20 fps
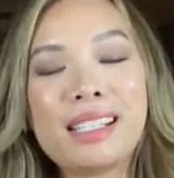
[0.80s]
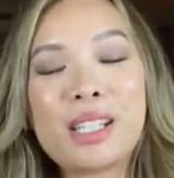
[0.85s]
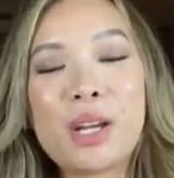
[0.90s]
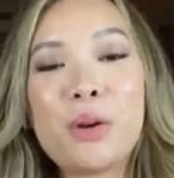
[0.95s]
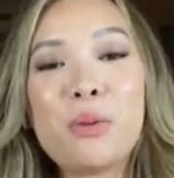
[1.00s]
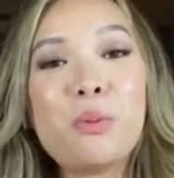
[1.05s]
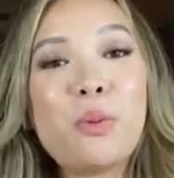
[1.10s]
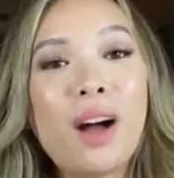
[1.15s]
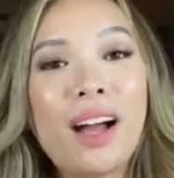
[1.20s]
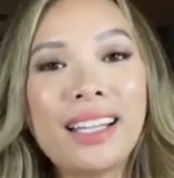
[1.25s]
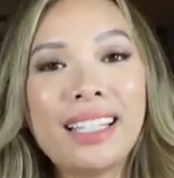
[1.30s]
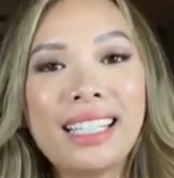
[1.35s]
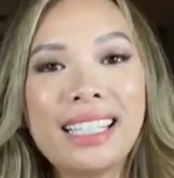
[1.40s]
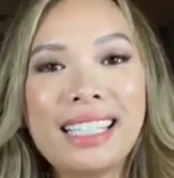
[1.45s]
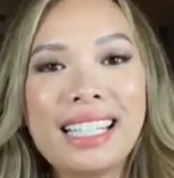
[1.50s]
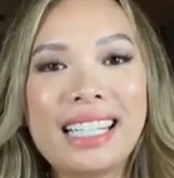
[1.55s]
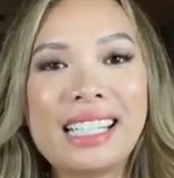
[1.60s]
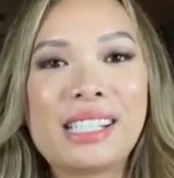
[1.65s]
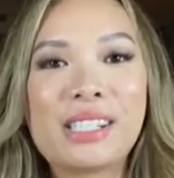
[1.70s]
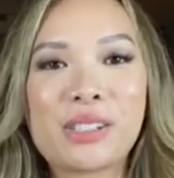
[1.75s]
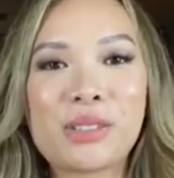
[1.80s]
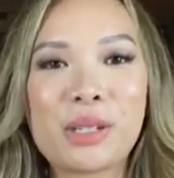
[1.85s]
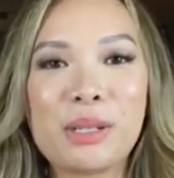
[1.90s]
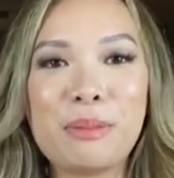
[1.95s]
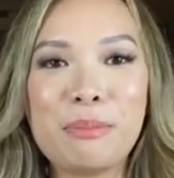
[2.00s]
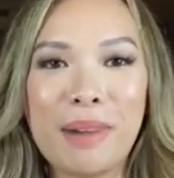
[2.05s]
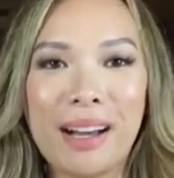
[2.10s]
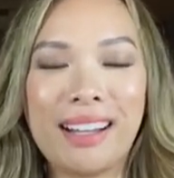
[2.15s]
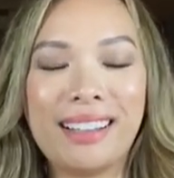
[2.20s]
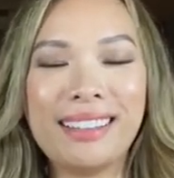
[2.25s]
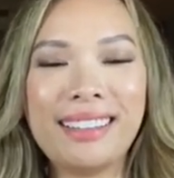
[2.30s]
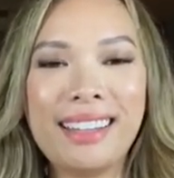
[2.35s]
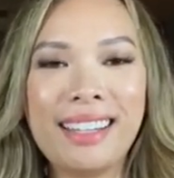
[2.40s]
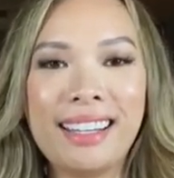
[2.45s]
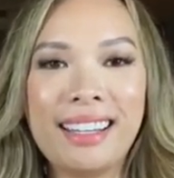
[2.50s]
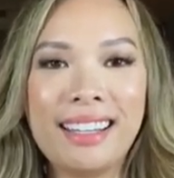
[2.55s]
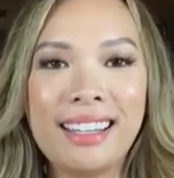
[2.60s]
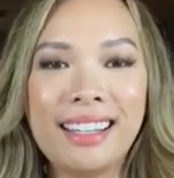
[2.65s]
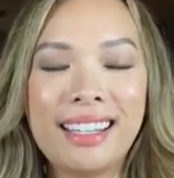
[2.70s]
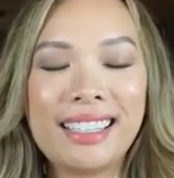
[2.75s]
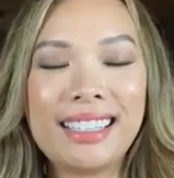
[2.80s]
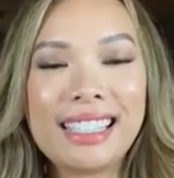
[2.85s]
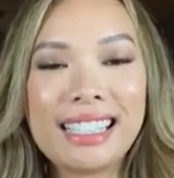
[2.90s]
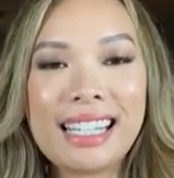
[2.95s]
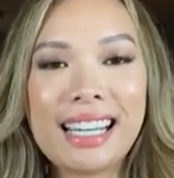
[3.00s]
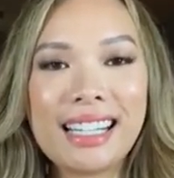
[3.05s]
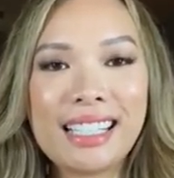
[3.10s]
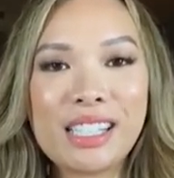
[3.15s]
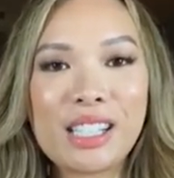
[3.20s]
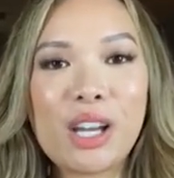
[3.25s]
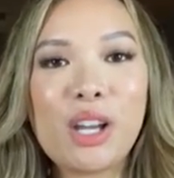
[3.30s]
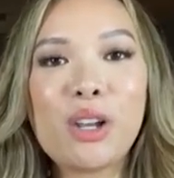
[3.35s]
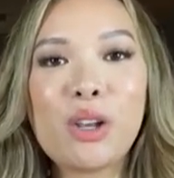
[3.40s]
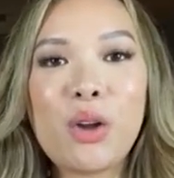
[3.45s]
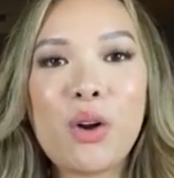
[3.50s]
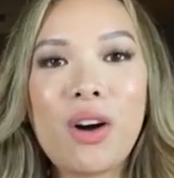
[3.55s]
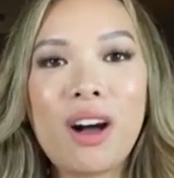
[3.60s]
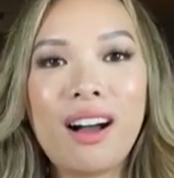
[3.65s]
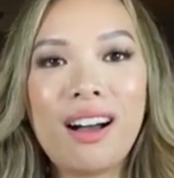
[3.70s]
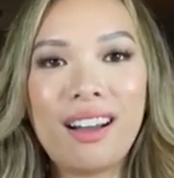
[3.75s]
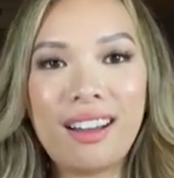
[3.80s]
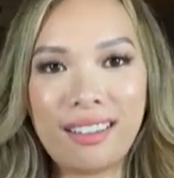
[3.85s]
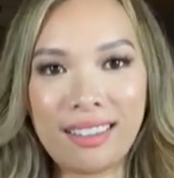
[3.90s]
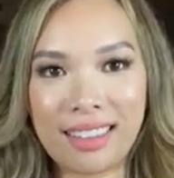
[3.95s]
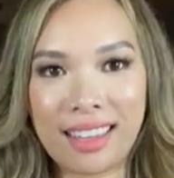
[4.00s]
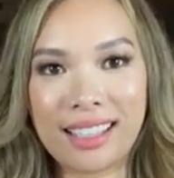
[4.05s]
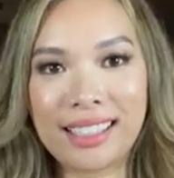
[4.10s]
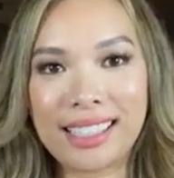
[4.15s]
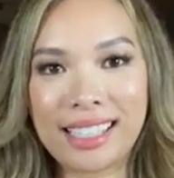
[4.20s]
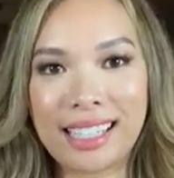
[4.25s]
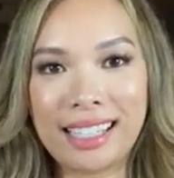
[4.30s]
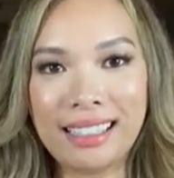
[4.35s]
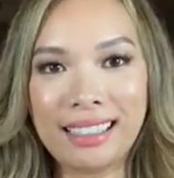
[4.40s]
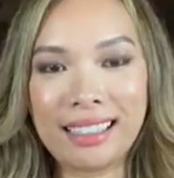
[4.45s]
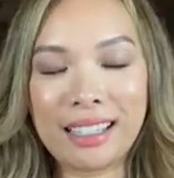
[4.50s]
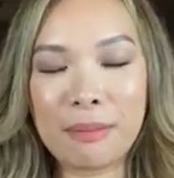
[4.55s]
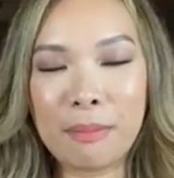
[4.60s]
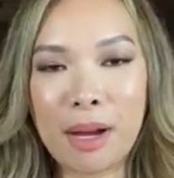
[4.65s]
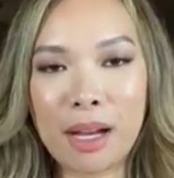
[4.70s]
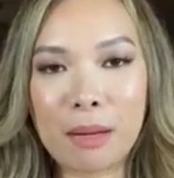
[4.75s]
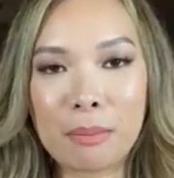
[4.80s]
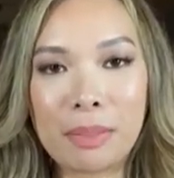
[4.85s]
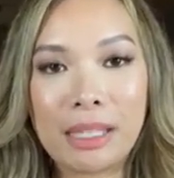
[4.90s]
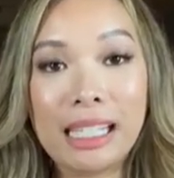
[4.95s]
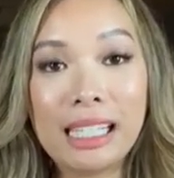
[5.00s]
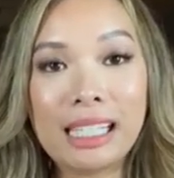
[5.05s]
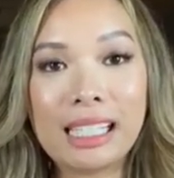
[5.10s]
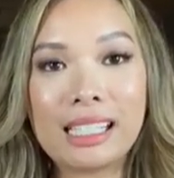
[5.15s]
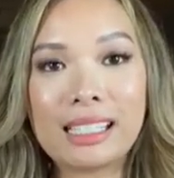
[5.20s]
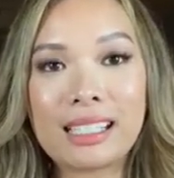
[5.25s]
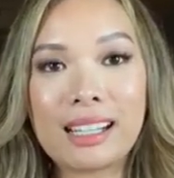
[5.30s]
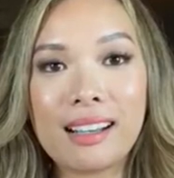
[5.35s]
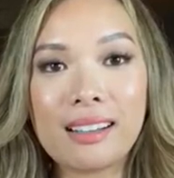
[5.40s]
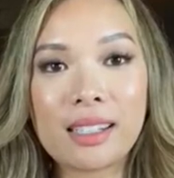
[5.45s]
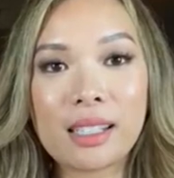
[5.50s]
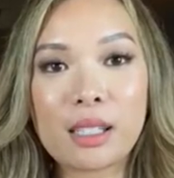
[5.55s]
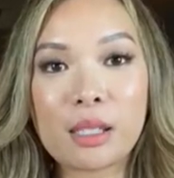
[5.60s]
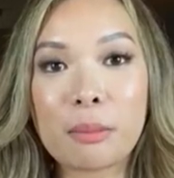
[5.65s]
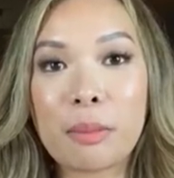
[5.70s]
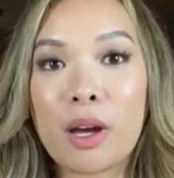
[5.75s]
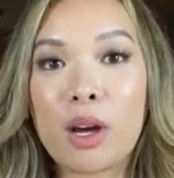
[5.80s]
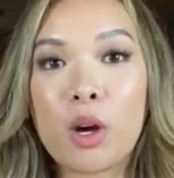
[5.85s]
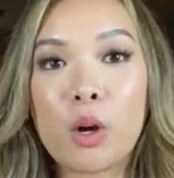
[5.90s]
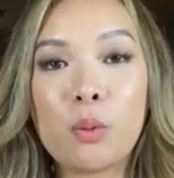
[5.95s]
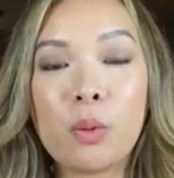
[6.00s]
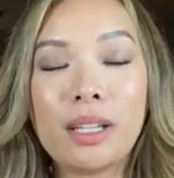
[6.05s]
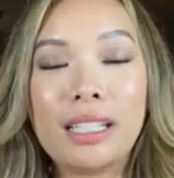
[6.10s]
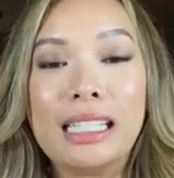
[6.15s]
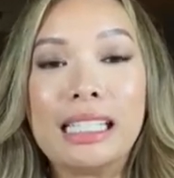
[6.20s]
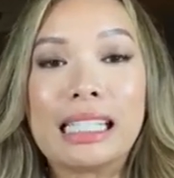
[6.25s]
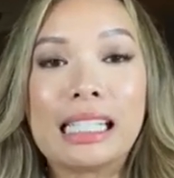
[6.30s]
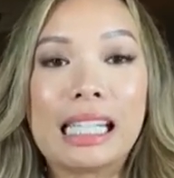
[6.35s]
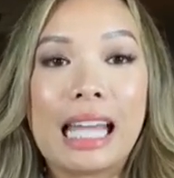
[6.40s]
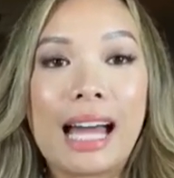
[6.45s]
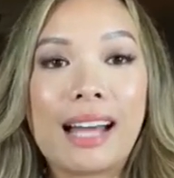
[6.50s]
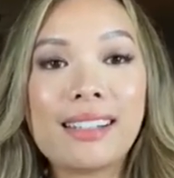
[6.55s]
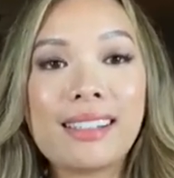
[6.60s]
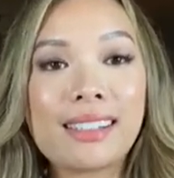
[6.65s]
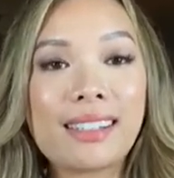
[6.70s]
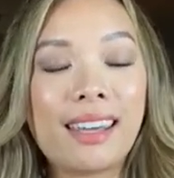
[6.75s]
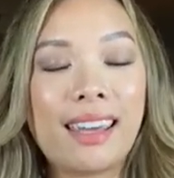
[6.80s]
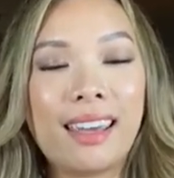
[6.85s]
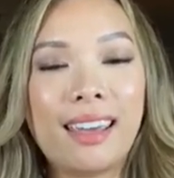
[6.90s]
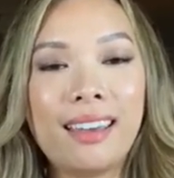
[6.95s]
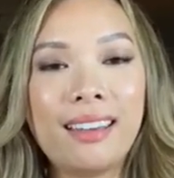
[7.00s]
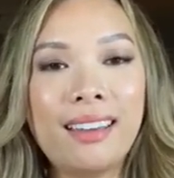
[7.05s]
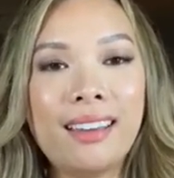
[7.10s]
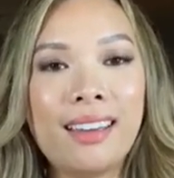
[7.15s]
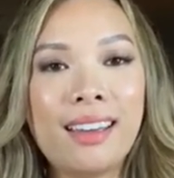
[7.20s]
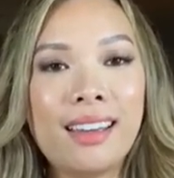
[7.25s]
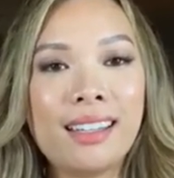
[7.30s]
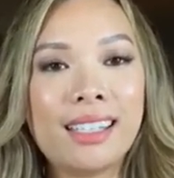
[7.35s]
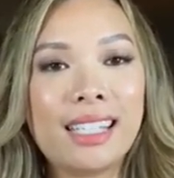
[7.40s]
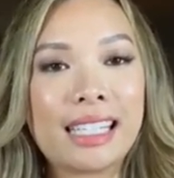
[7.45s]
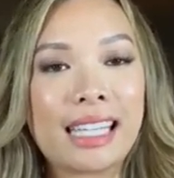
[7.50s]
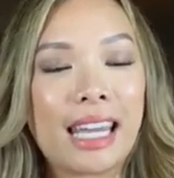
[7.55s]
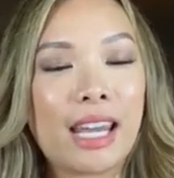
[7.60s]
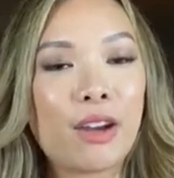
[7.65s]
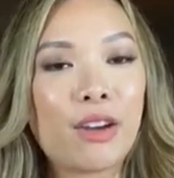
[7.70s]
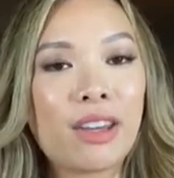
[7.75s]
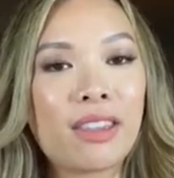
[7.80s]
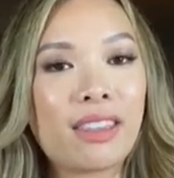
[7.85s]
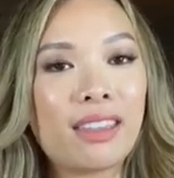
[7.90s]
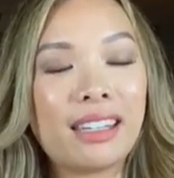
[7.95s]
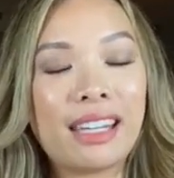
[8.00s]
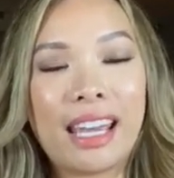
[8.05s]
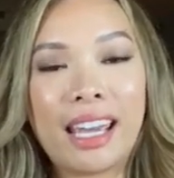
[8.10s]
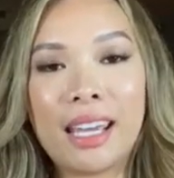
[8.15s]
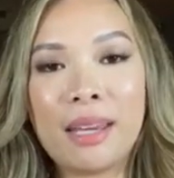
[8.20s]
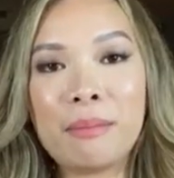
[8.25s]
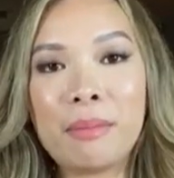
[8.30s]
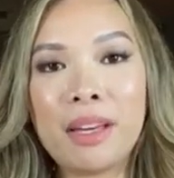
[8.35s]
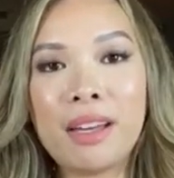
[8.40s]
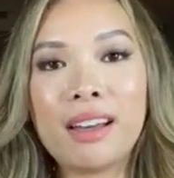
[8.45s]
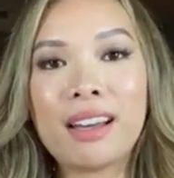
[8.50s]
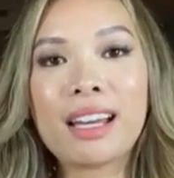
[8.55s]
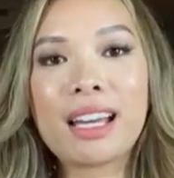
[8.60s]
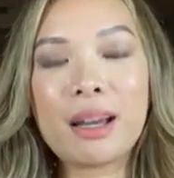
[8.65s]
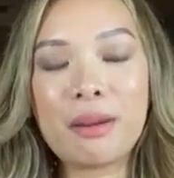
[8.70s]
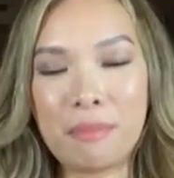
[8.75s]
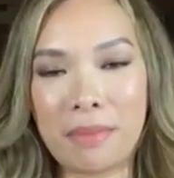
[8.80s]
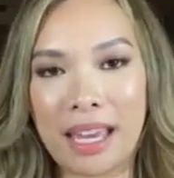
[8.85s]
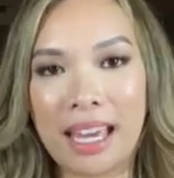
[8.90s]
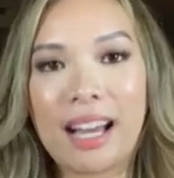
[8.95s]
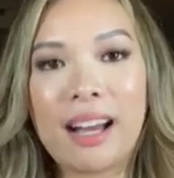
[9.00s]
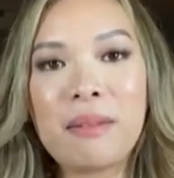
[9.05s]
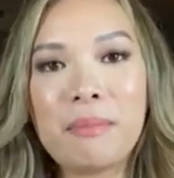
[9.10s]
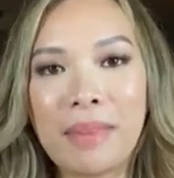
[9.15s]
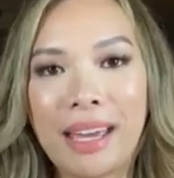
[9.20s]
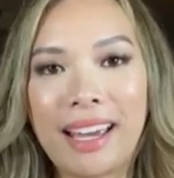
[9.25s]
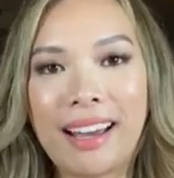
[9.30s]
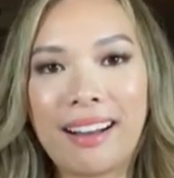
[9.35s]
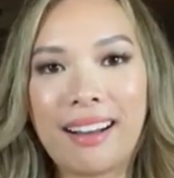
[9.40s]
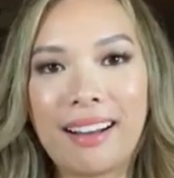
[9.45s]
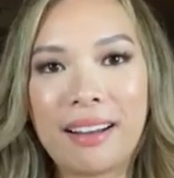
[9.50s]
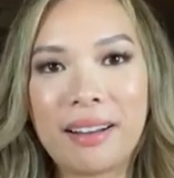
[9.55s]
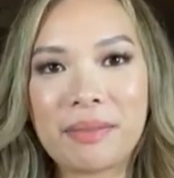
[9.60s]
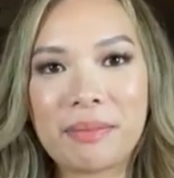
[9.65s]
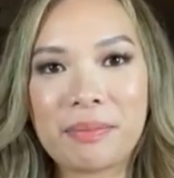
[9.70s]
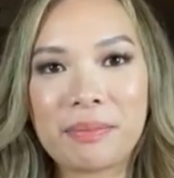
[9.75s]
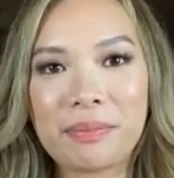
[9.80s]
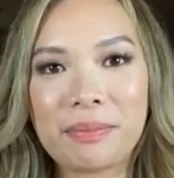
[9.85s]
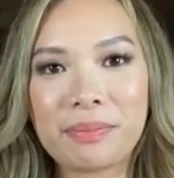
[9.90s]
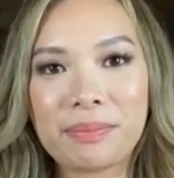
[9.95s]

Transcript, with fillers: is Hawaiian History Month, and tonight's Aloha Authentic, Kamakapili tells us about Hawaii's last king to carry the name Kamehameha.